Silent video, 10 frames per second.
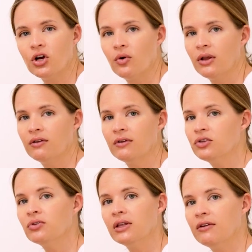toe
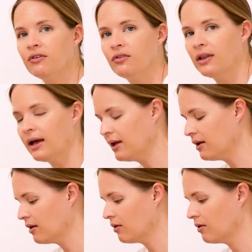individually if you'd
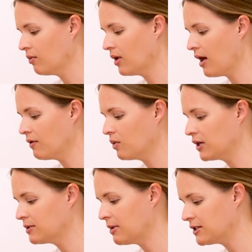like, whatever
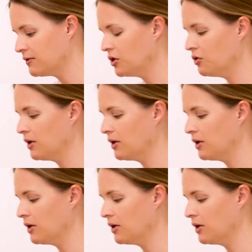works best for you.